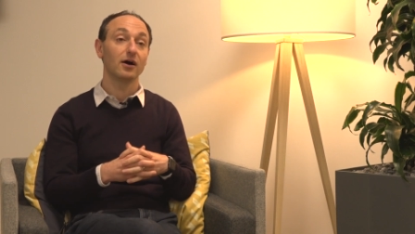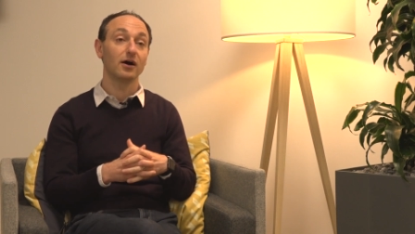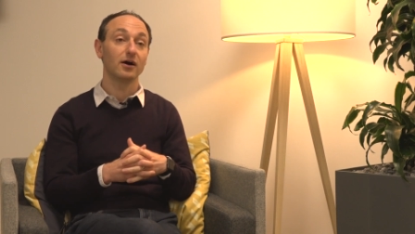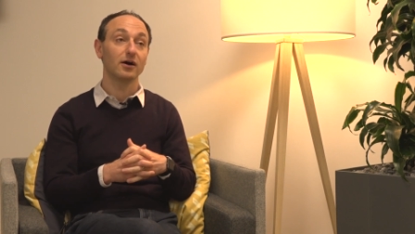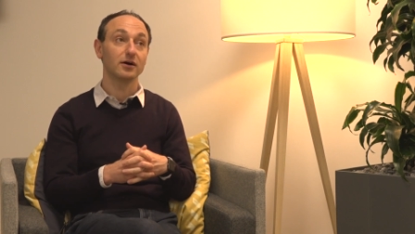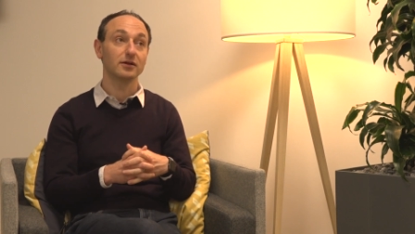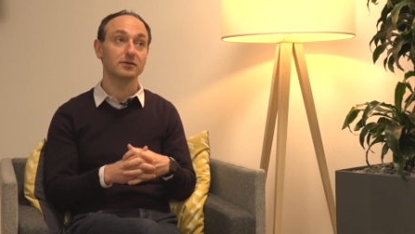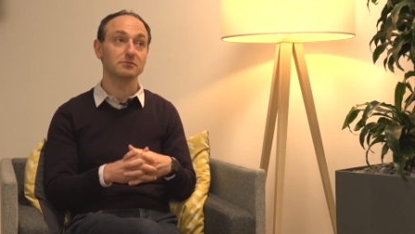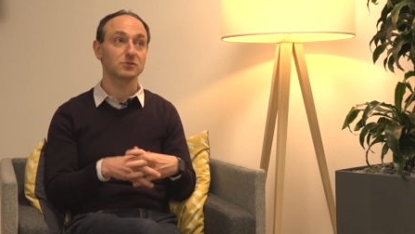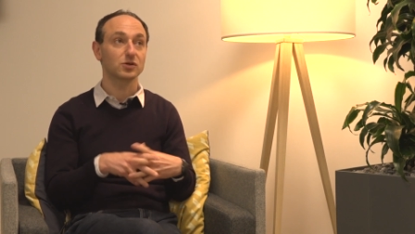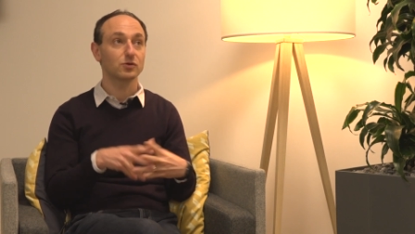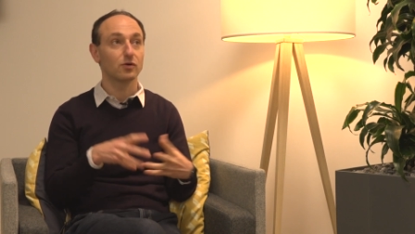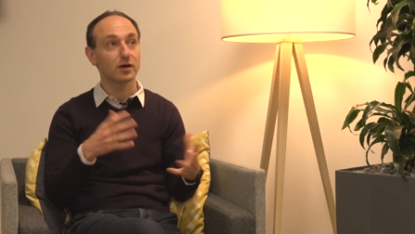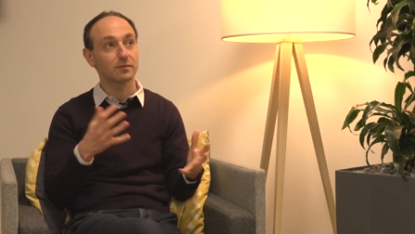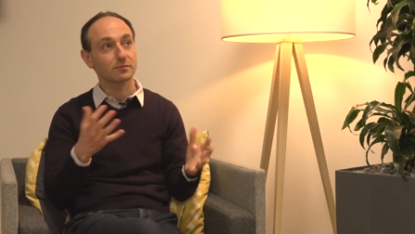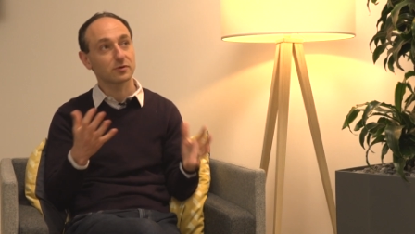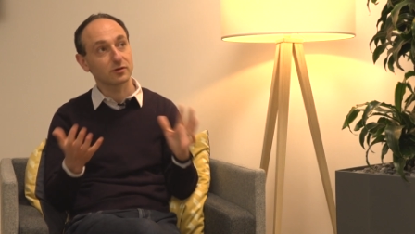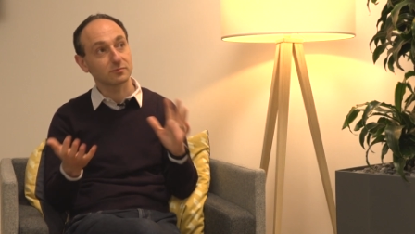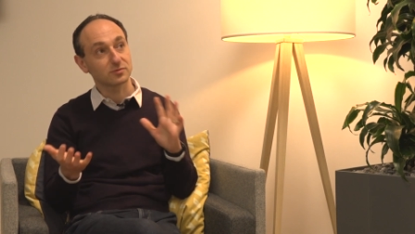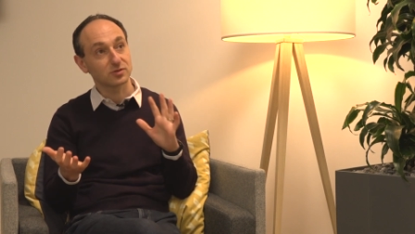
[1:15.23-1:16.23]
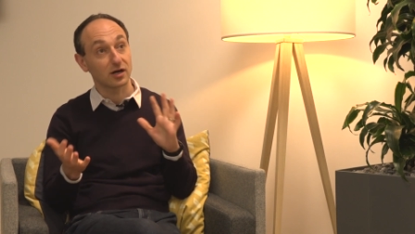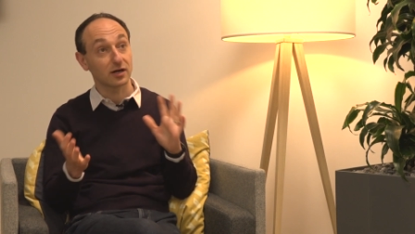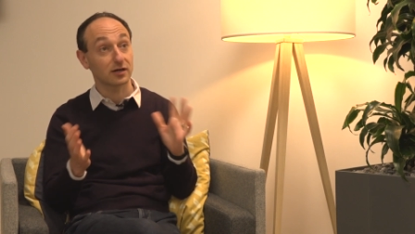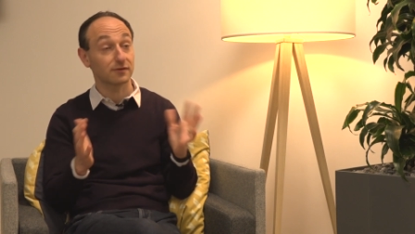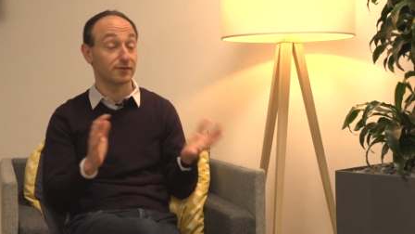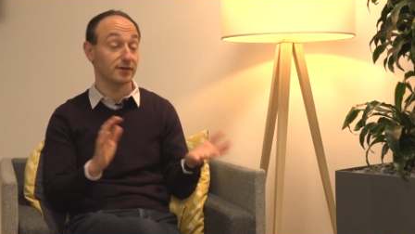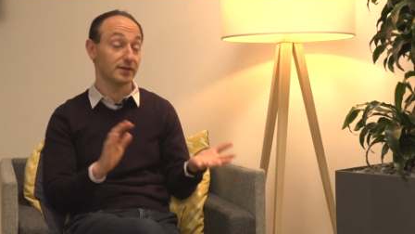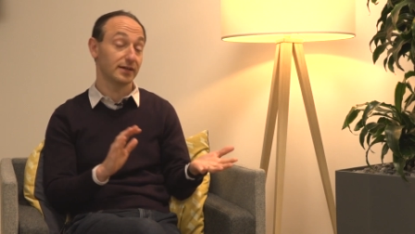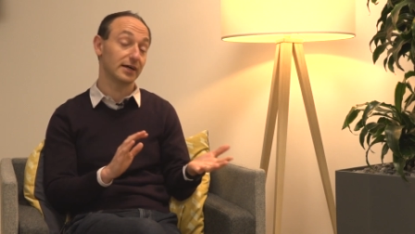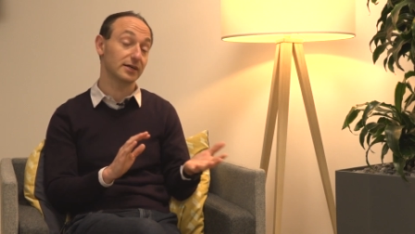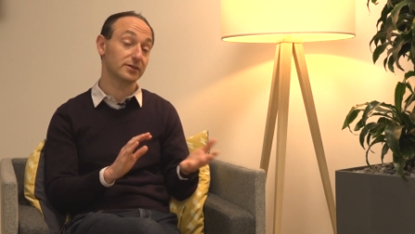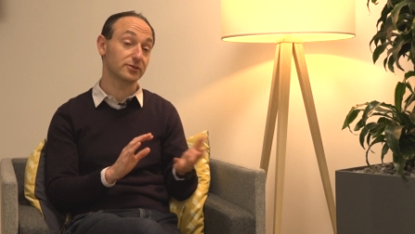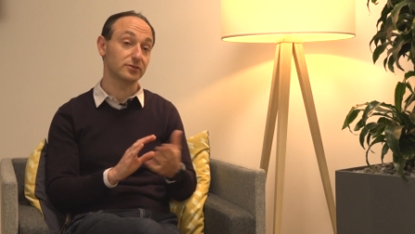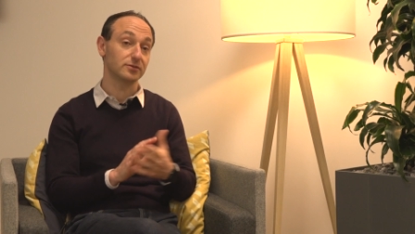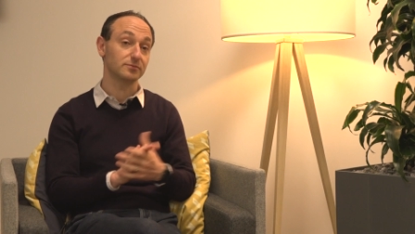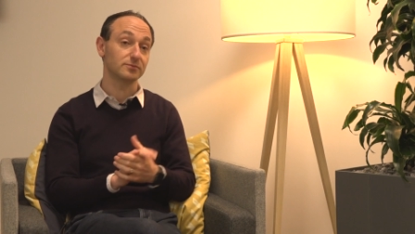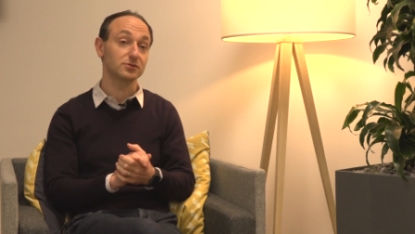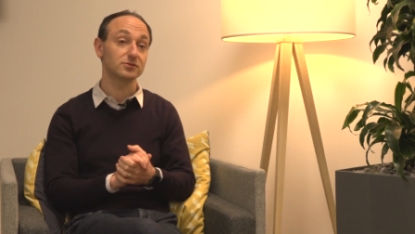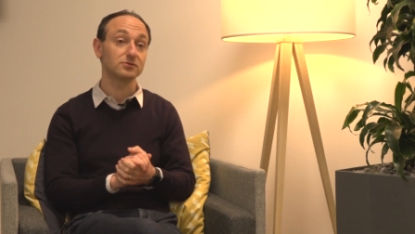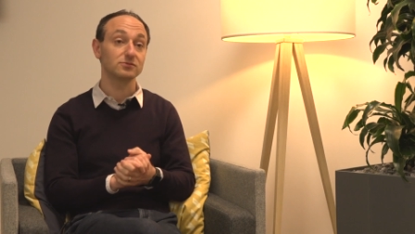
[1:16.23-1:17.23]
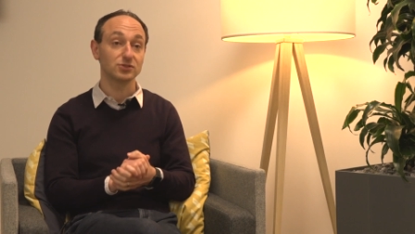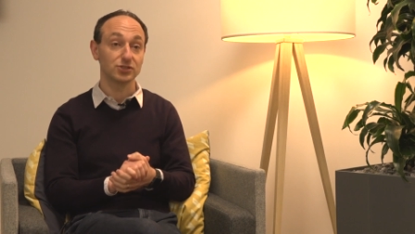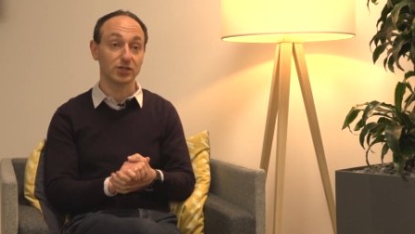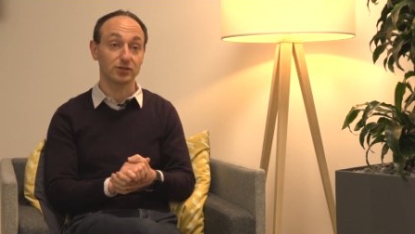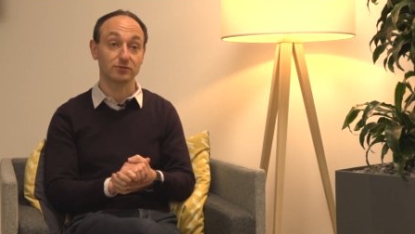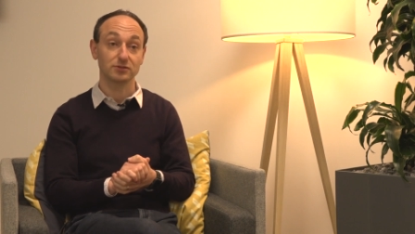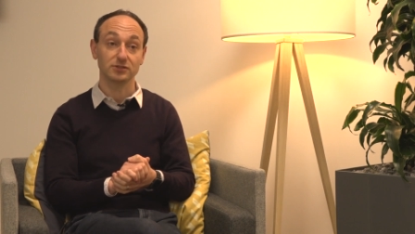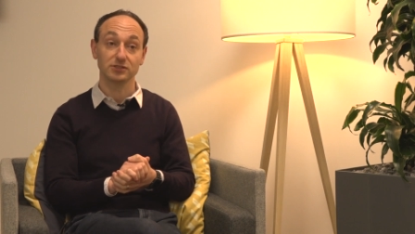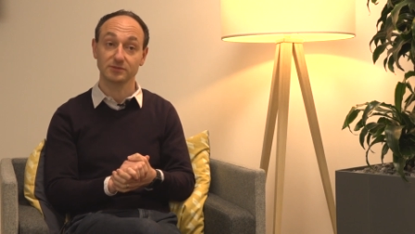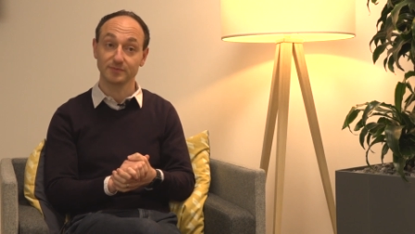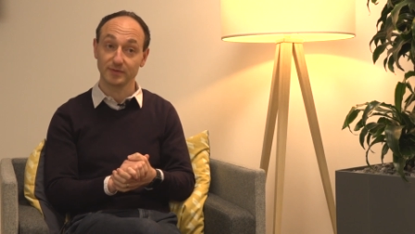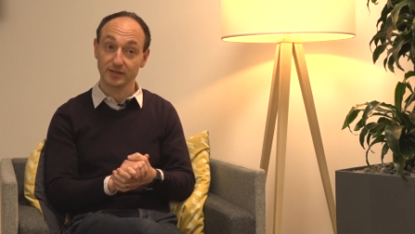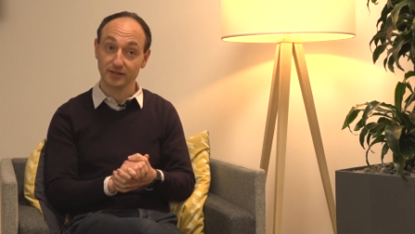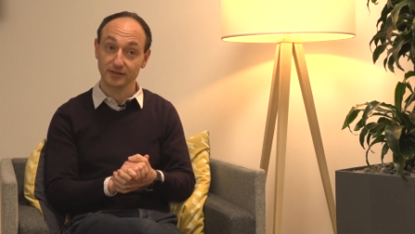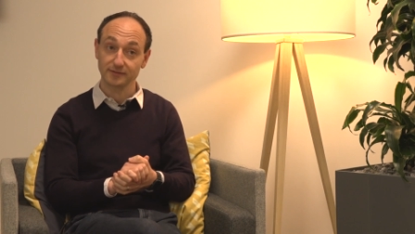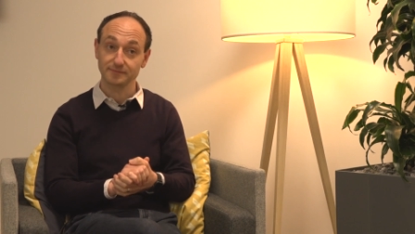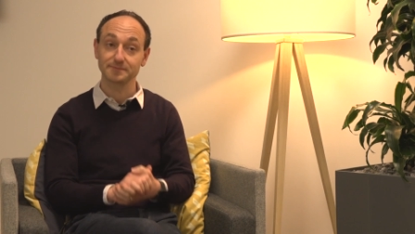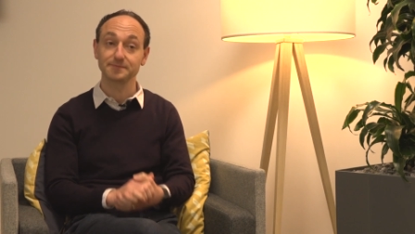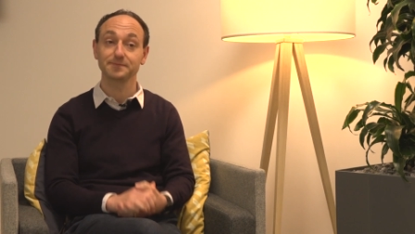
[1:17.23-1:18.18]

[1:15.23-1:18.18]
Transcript: on quantum cryptography and algorithms, generally speaking.